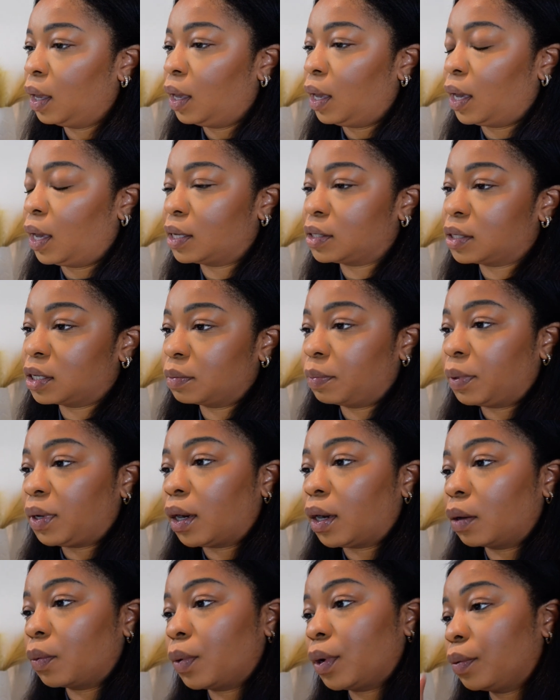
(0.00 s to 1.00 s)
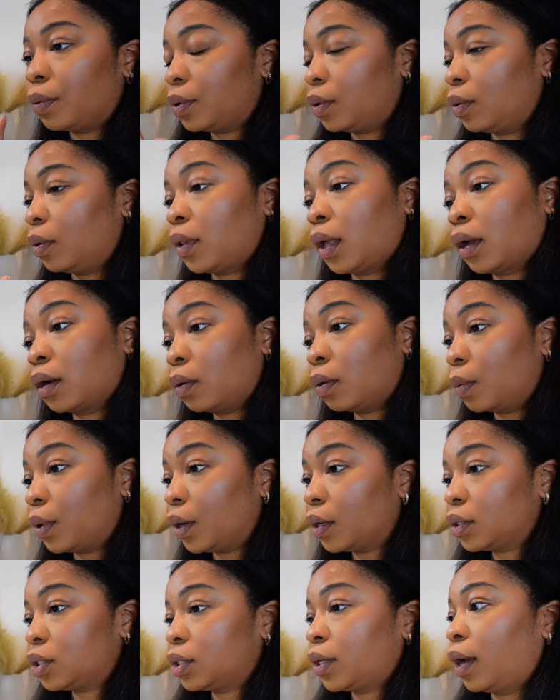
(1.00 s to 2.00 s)
SSPR where we're doing like a
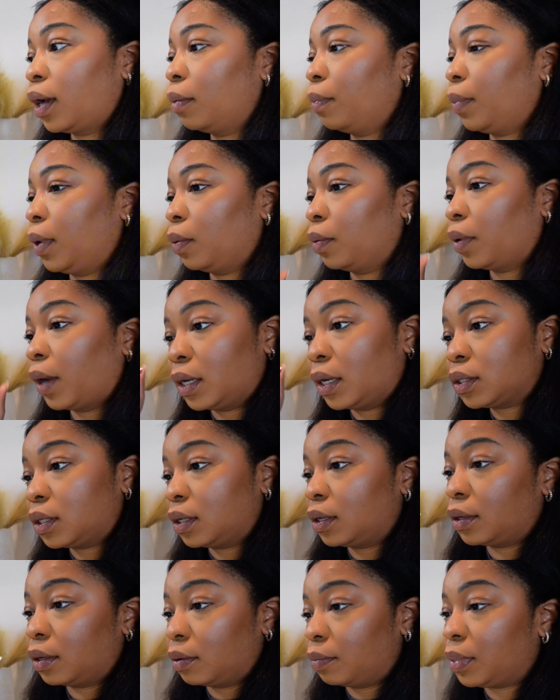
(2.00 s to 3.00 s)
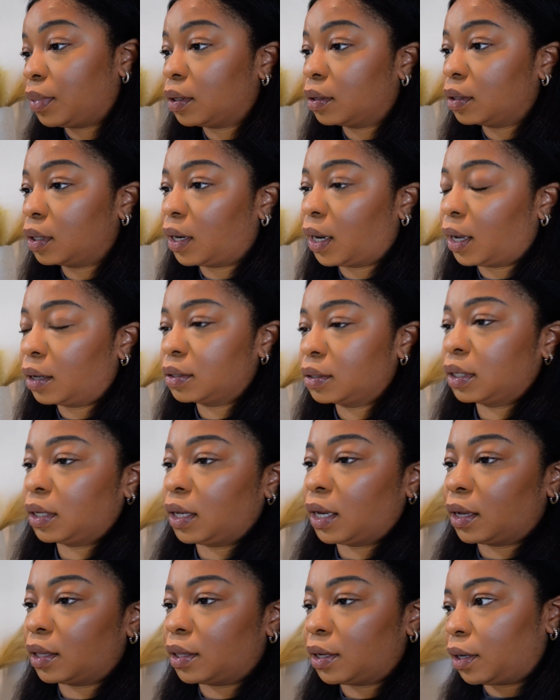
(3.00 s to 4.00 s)
workshop and we're actually going to build it out
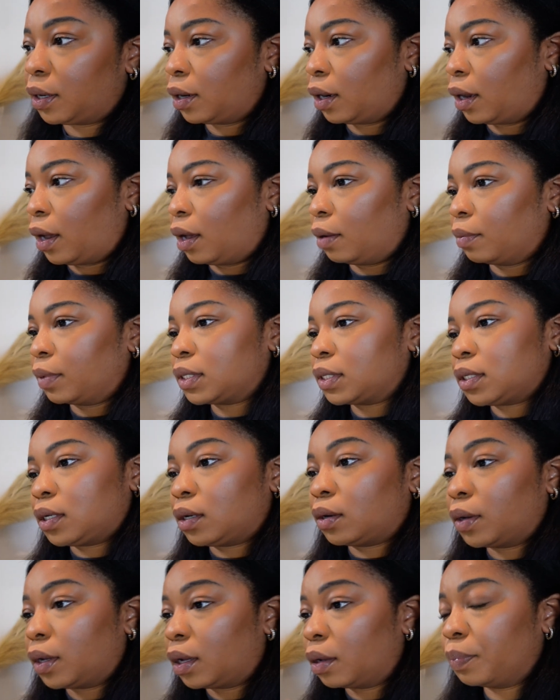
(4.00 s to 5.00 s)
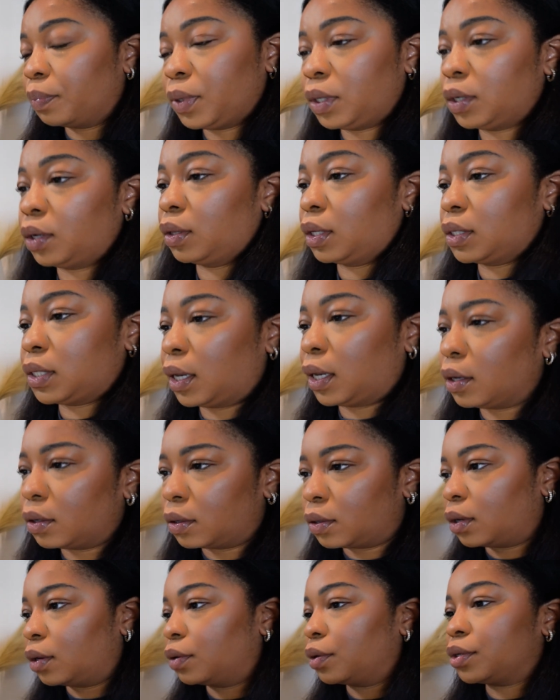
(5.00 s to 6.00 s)
together because it'll help, the
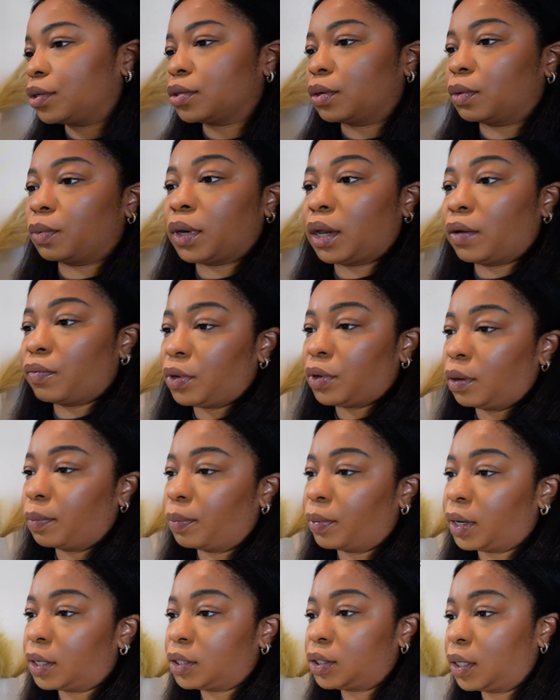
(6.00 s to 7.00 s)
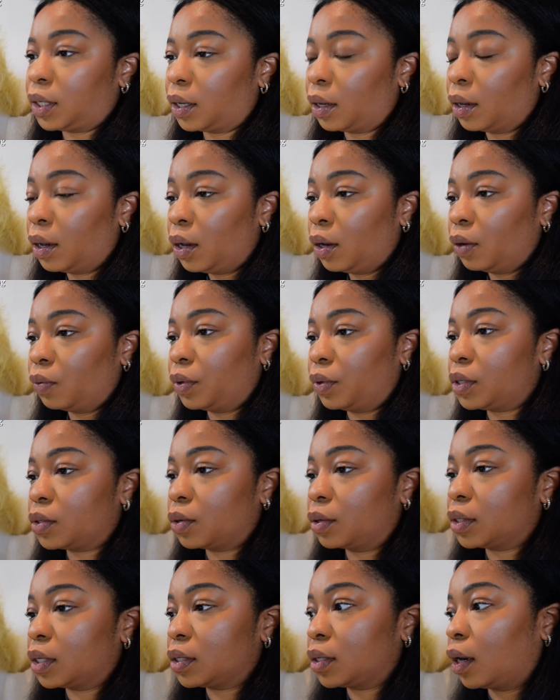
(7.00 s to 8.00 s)
technical owners or whatever your project
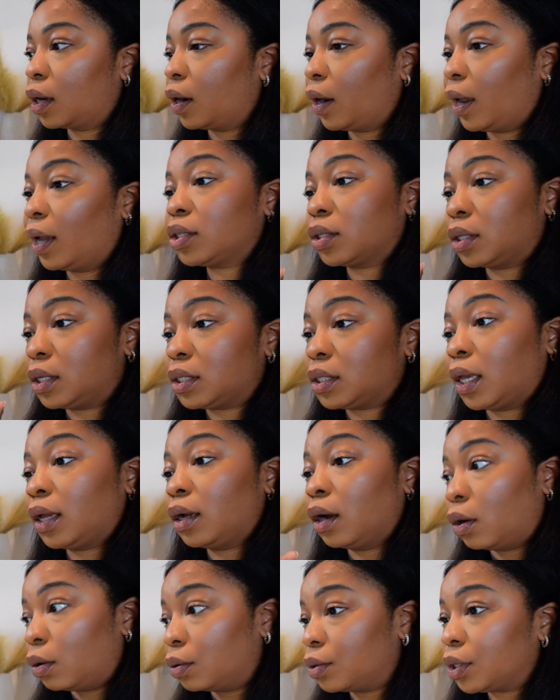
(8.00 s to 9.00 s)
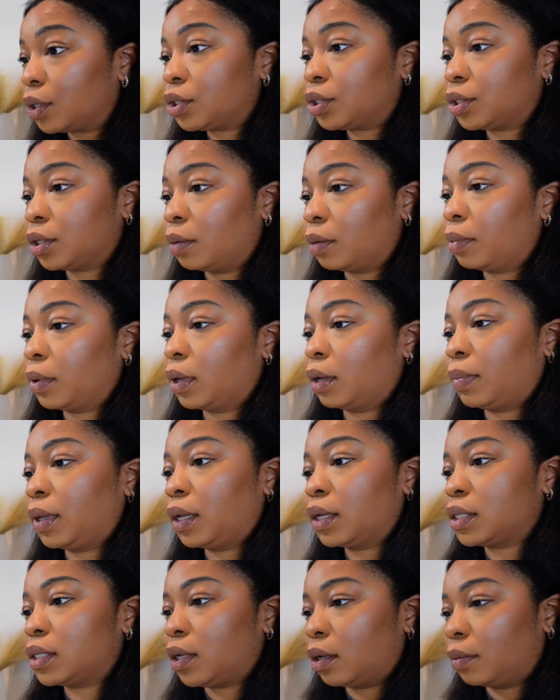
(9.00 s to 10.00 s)
resources are actually take ownership
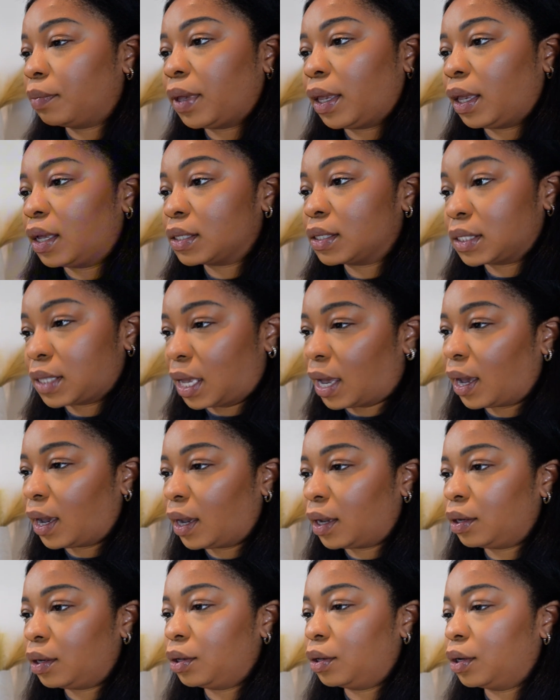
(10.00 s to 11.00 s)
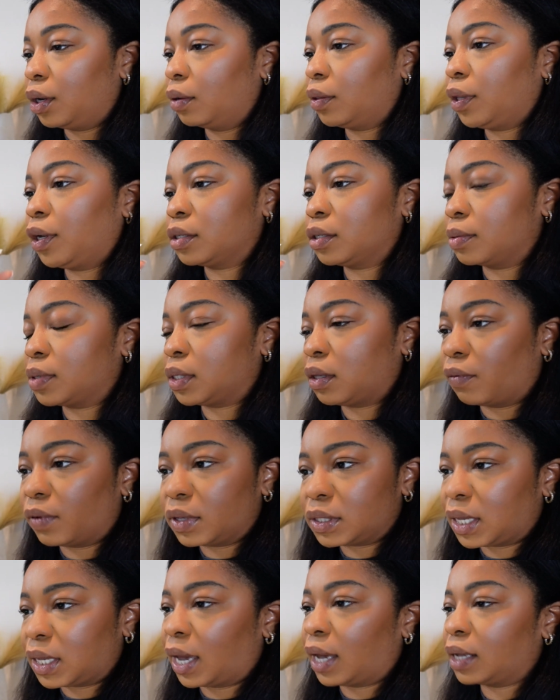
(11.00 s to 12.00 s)
because they'll be assigned, their
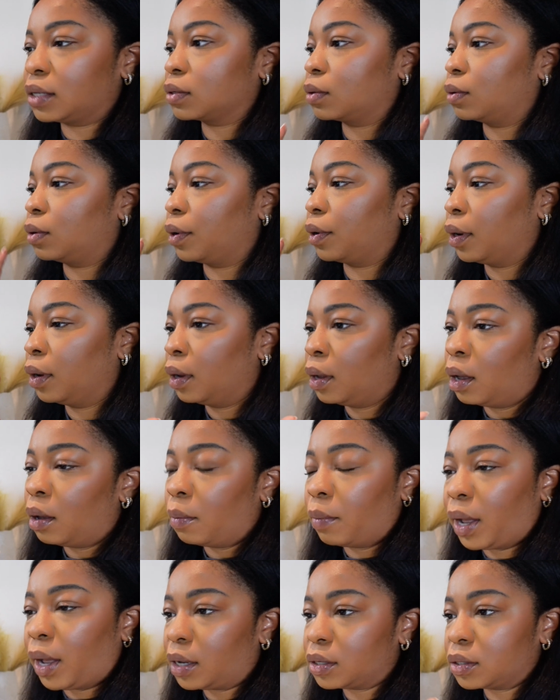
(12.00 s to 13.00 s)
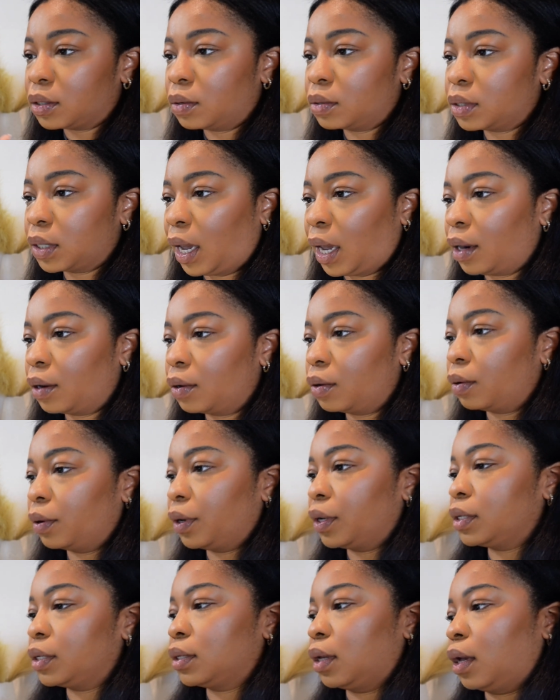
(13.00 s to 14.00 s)
specific task or milestones
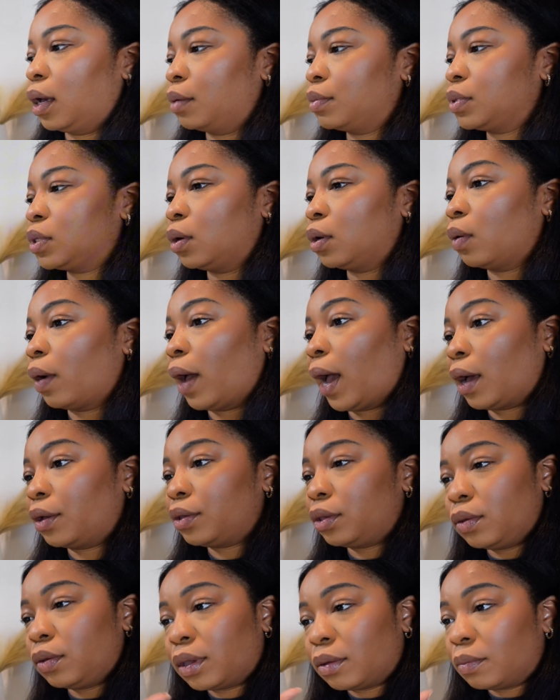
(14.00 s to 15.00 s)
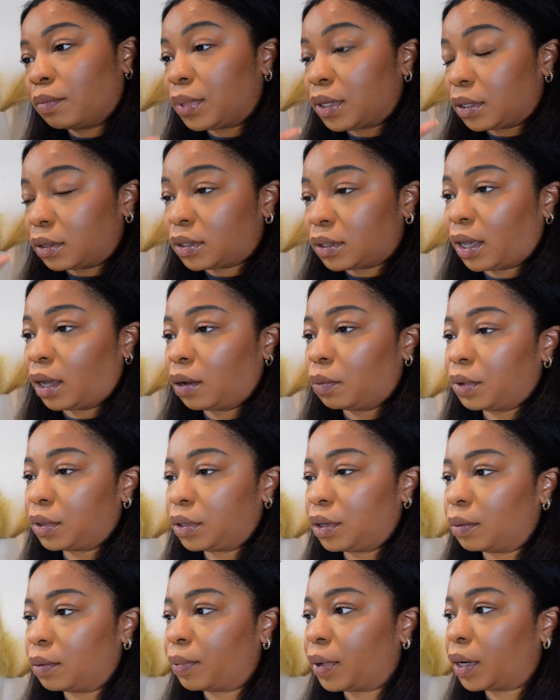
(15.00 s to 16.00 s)
categories. So how you can build that
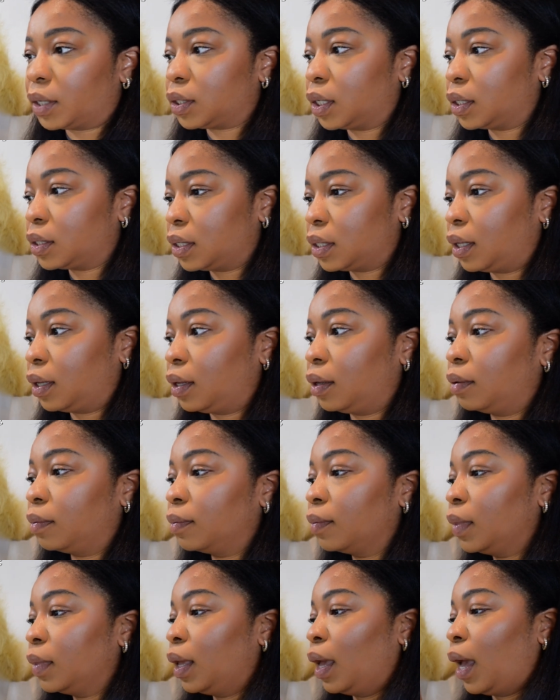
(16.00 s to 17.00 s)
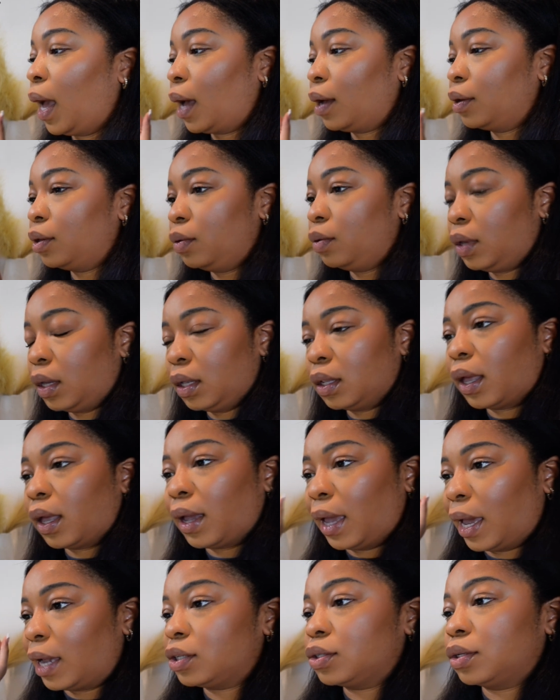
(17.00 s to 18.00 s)
with your project team, how you can like
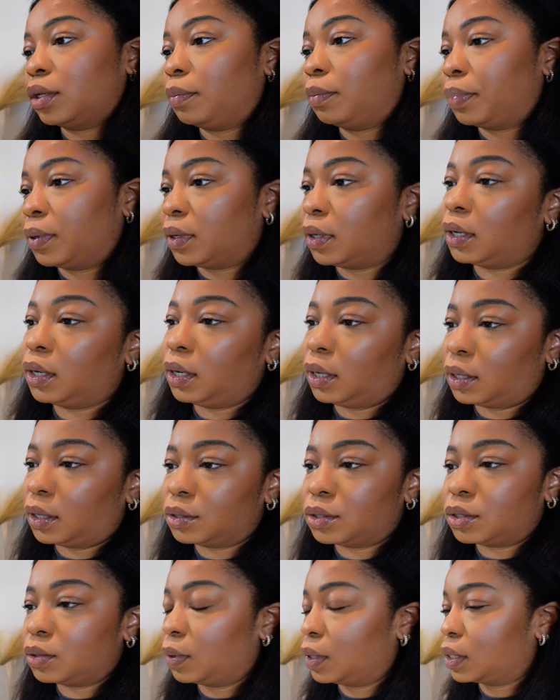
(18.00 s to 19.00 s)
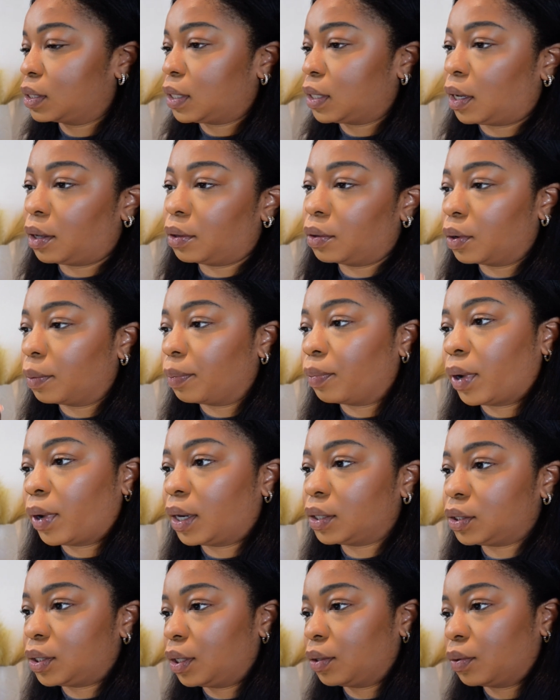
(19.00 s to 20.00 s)
actually put it into Excel or
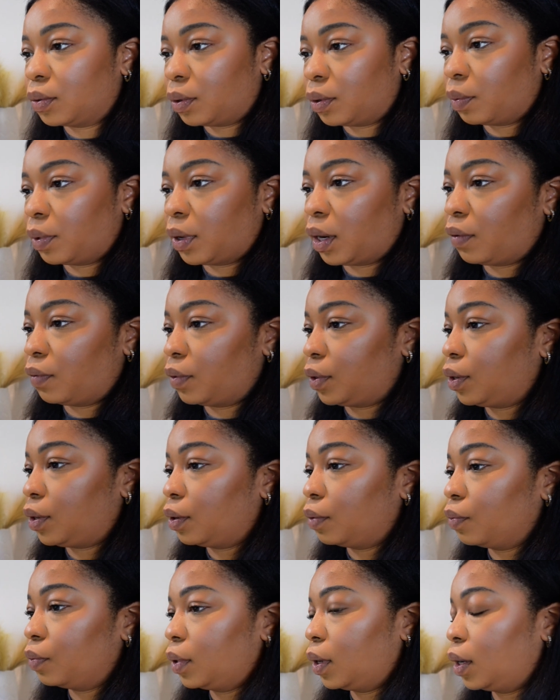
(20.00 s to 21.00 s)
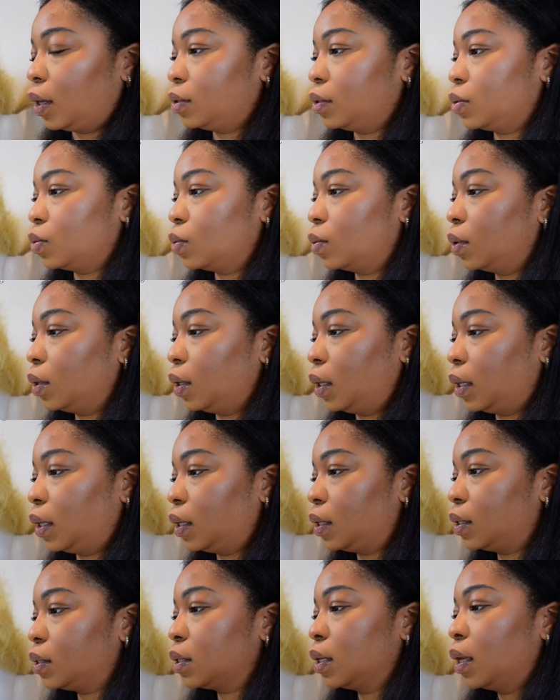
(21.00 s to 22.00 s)
project or whatever your tool
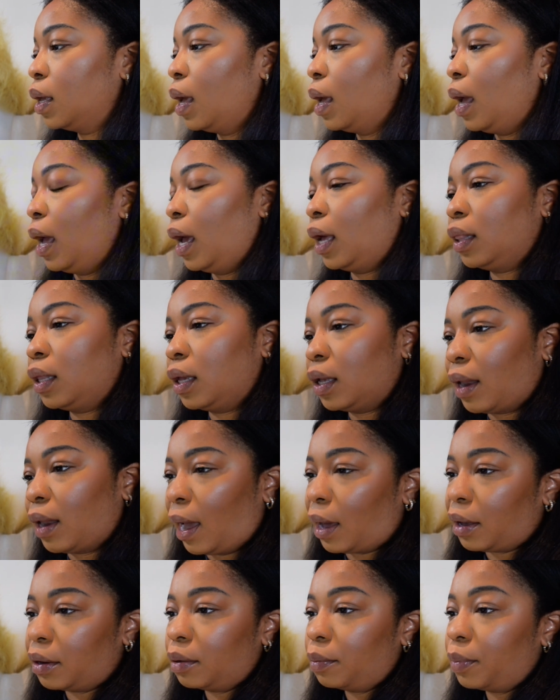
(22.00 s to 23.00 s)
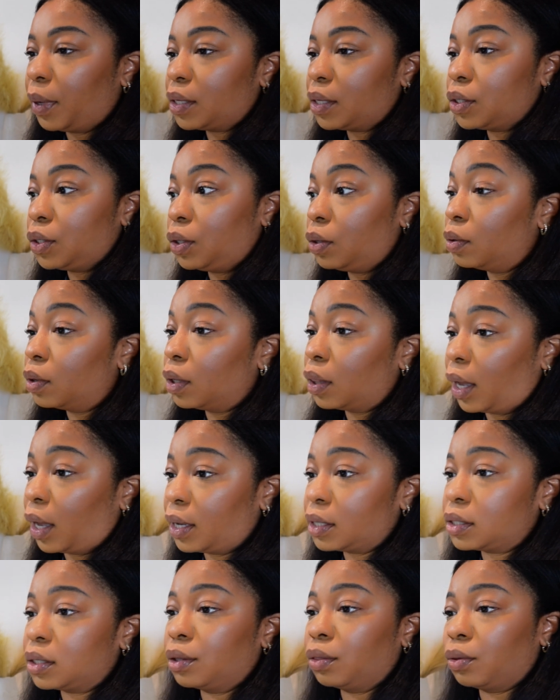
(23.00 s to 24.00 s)
is, and then how to best
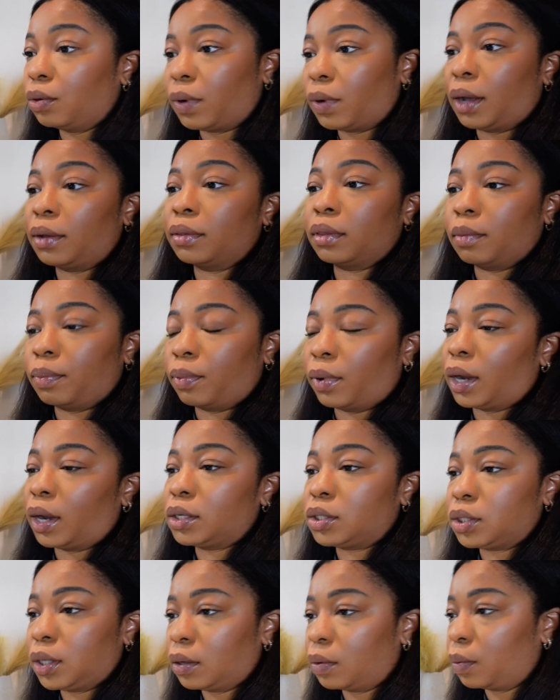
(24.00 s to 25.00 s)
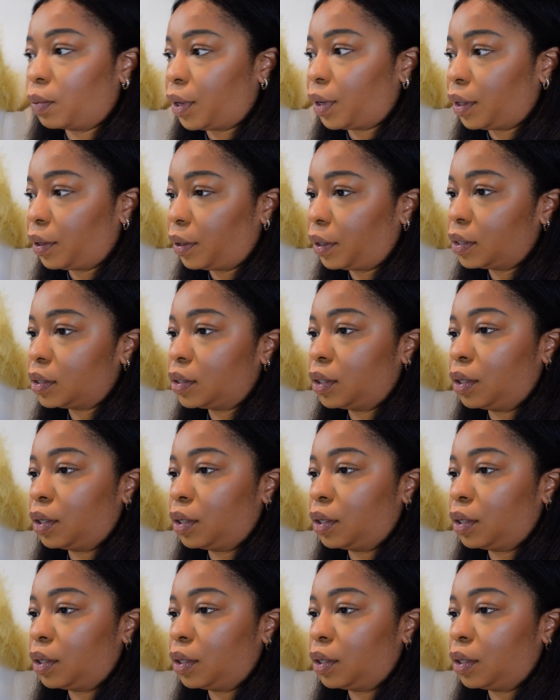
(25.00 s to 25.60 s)
utilize it throughout the project, whether it's